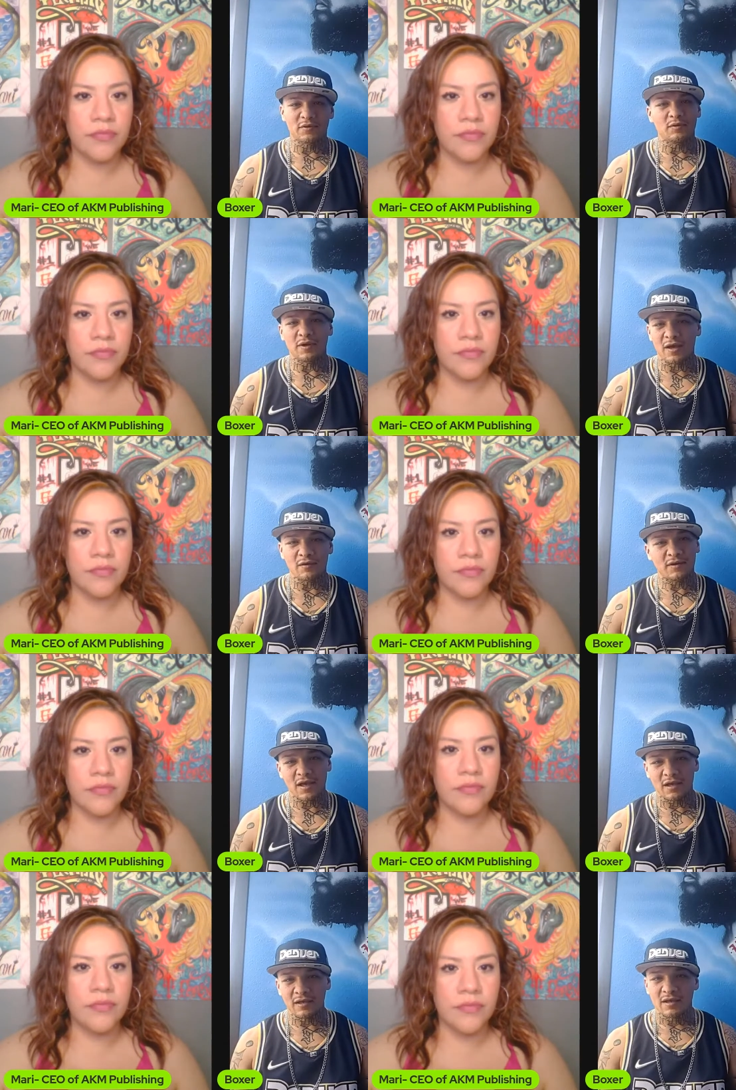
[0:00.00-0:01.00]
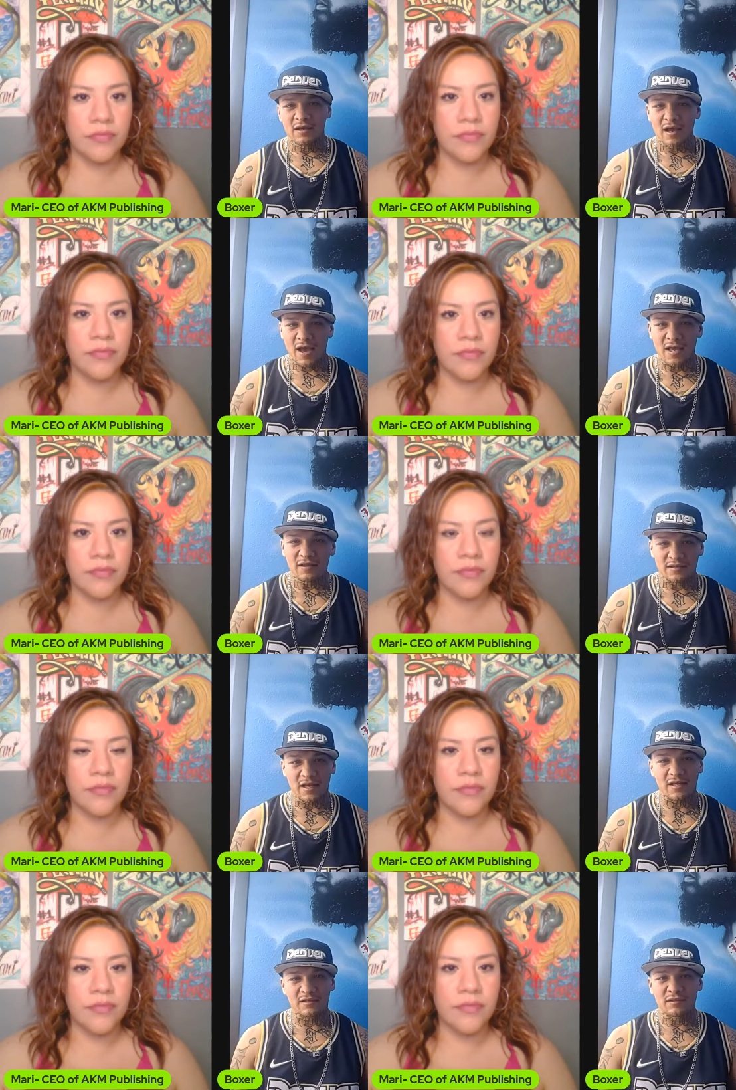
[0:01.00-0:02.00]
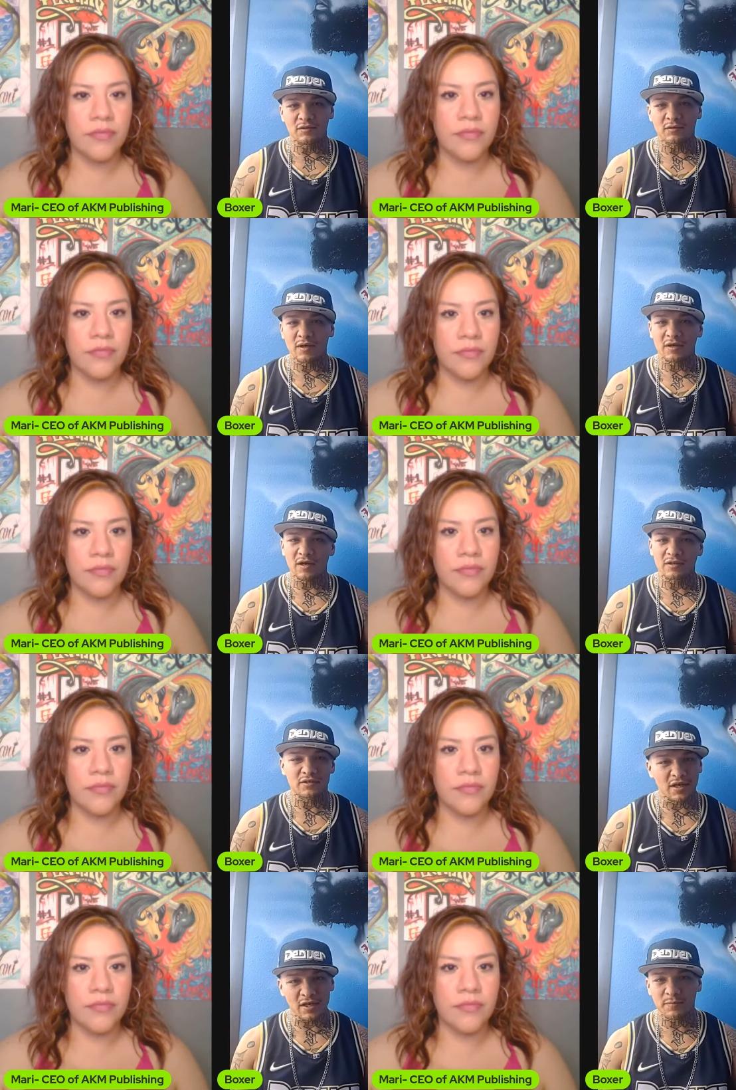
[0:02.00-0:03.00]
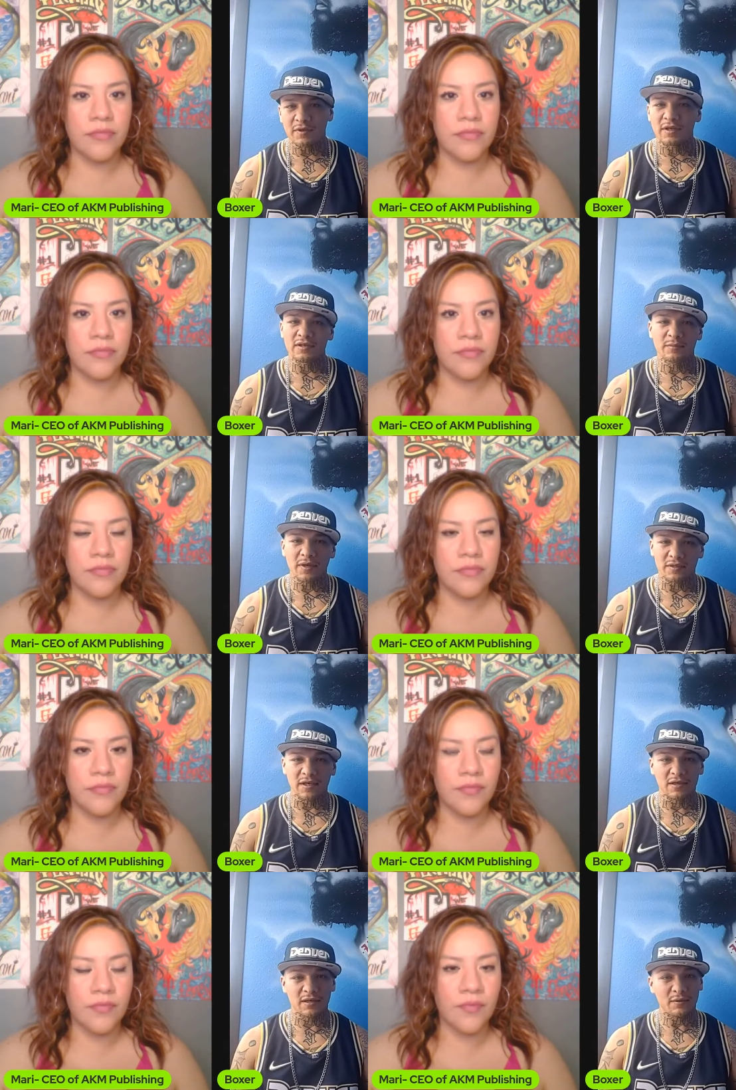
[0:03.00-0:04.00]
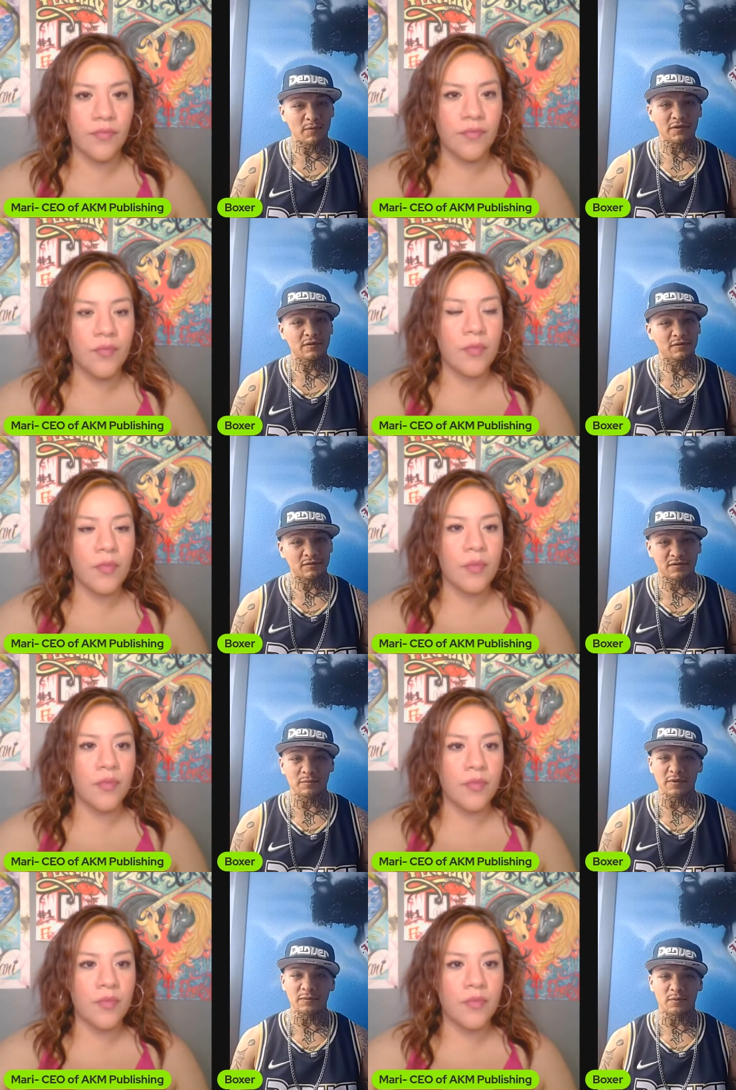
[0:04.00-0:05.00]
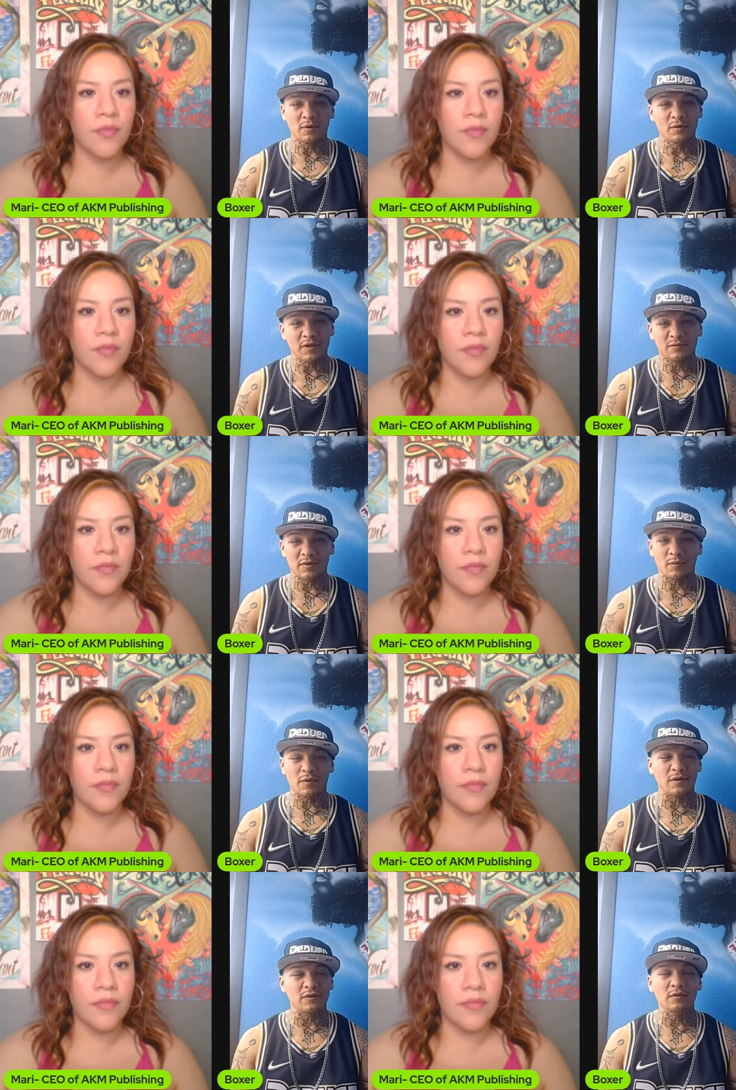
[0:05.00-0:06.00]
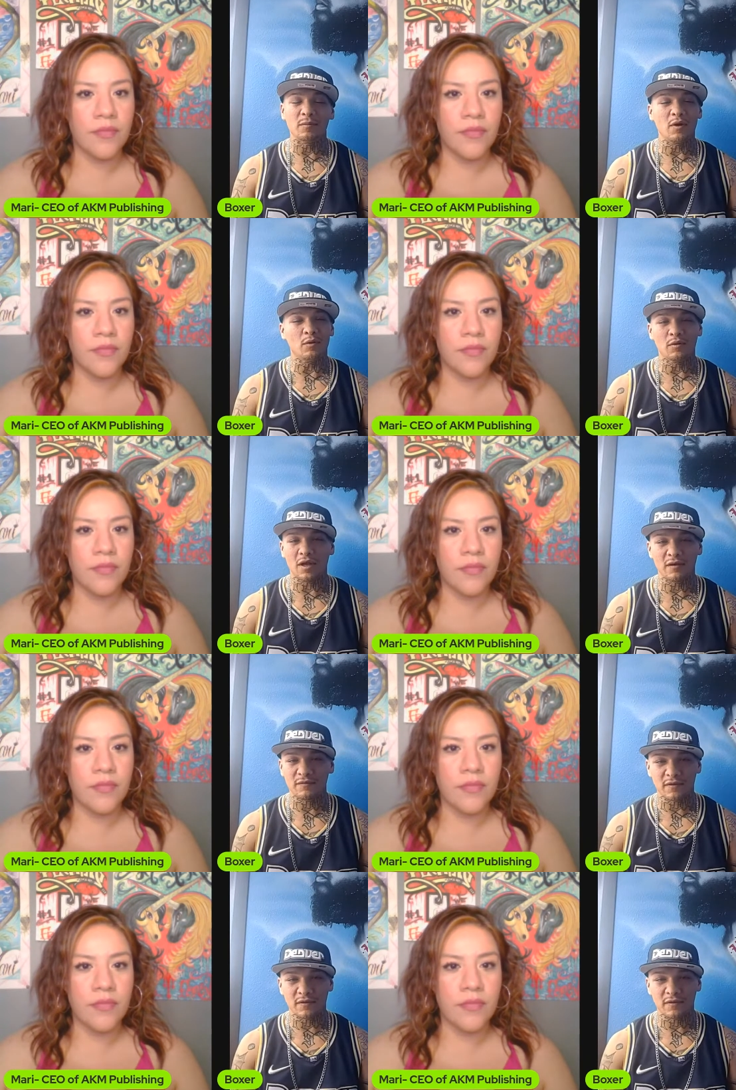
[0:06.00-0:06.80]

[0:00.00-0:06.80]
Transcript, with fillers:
Speaker 1: So now that I had the chance, you know, I got shape and I did my thing and I went to be a pro. That's what I wanted to do my whole life.